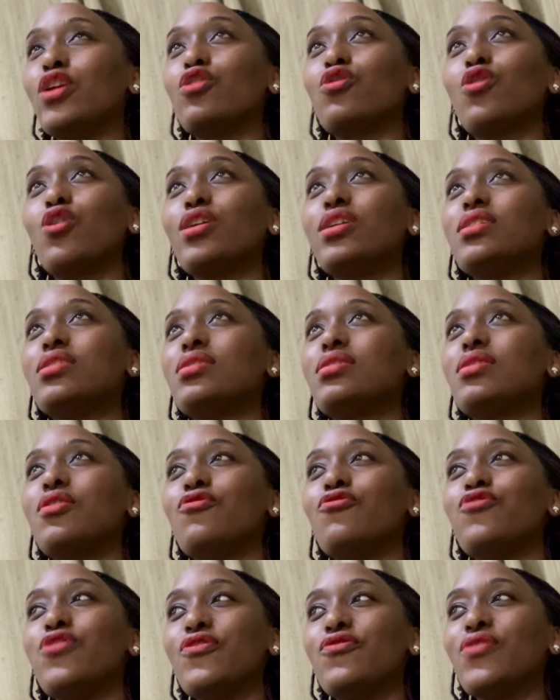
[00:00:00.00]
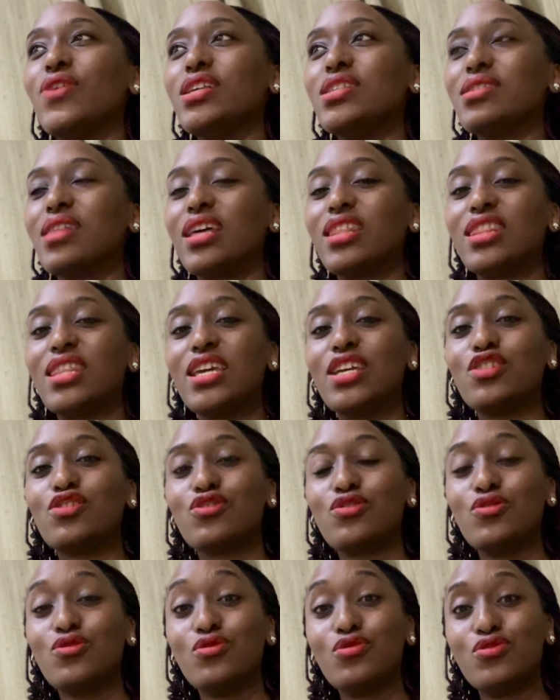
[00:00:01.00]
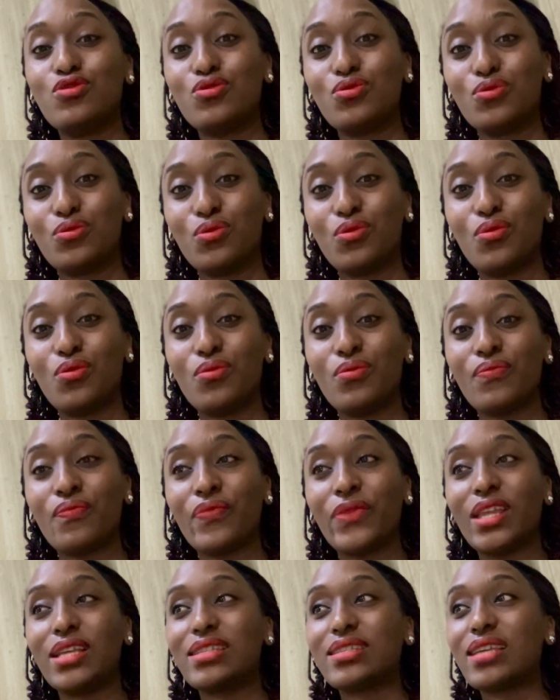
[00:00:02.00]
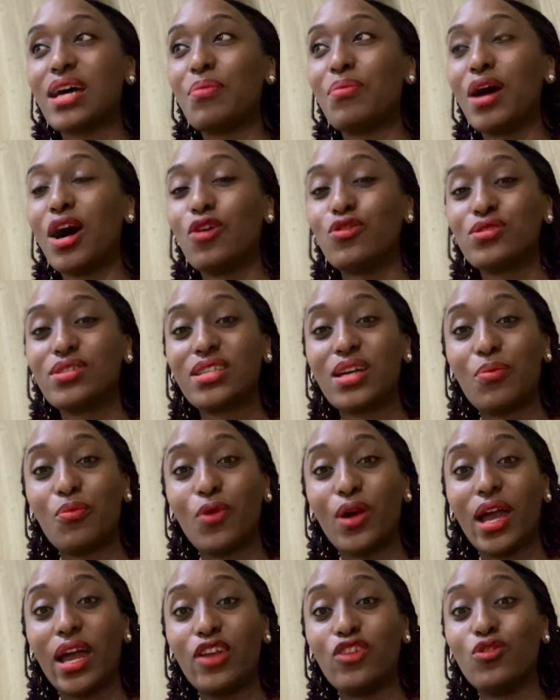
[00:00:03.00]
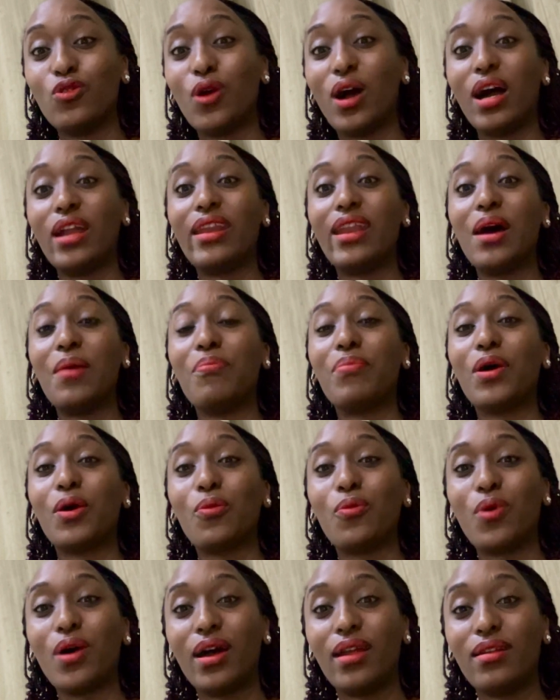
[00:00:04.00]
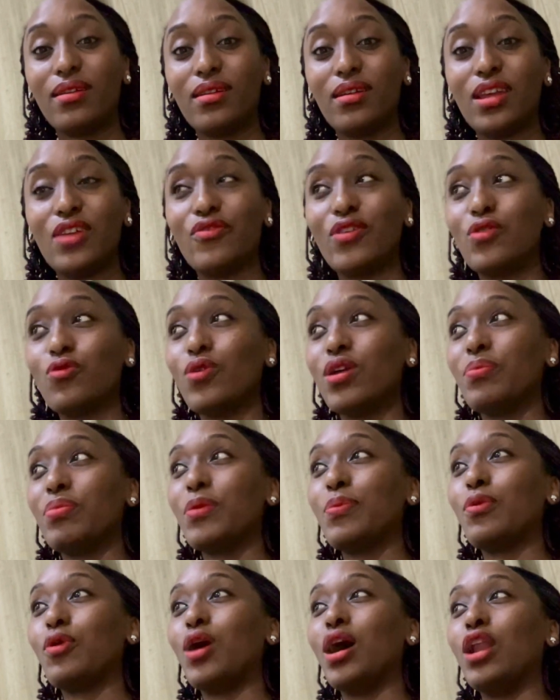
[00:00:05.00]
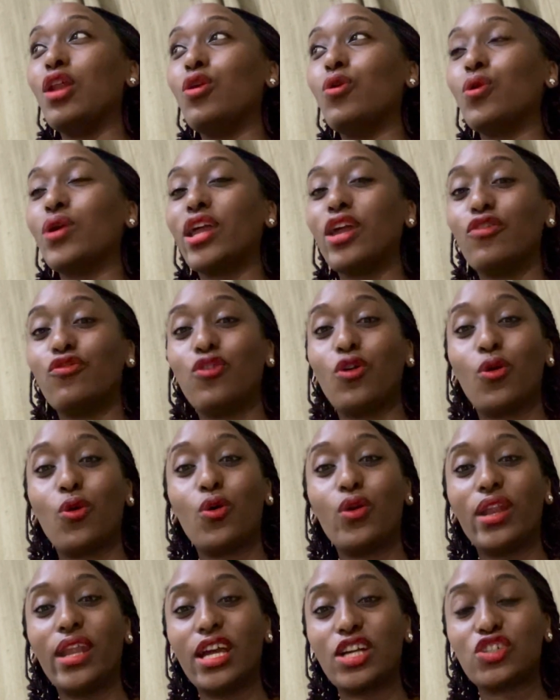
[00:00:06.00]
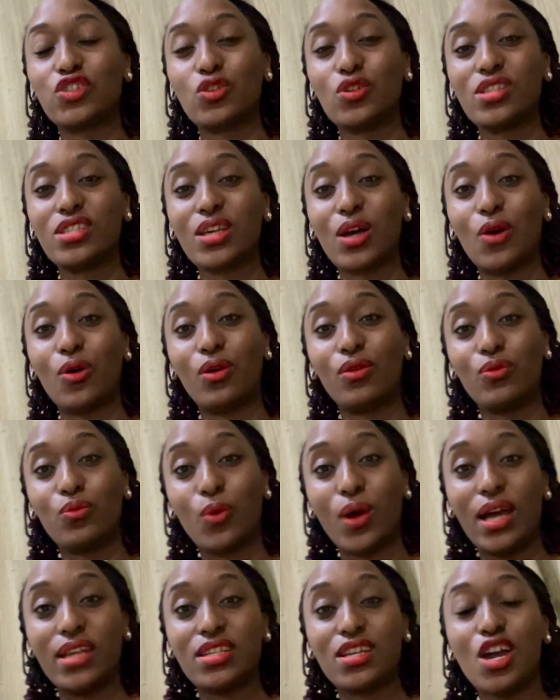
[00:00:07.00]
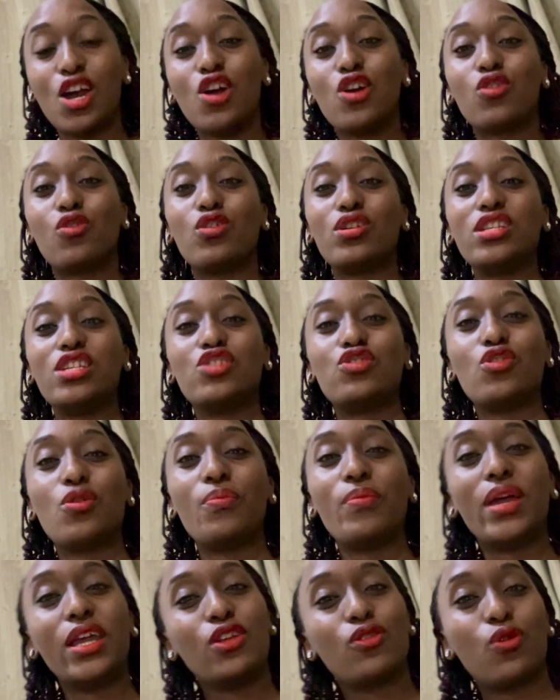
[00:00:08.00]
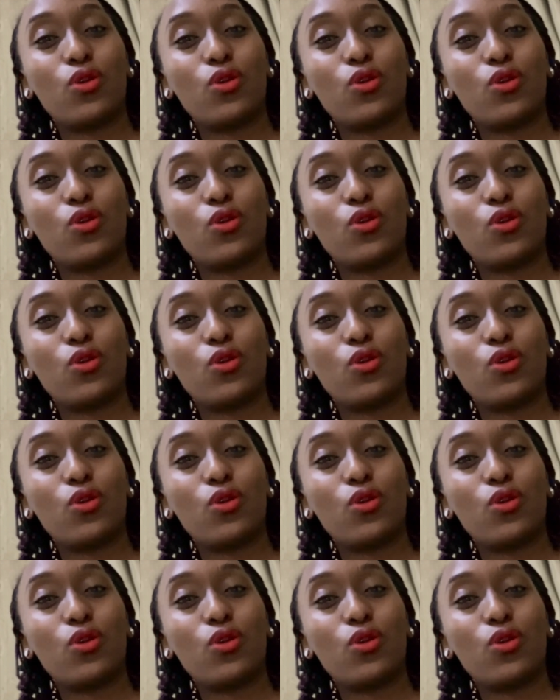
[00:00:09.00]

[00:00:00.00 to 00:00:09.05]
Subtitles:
God favors the things you do, somehow, somewhere, you are number one. Even when people are looking for connections on what, God is your main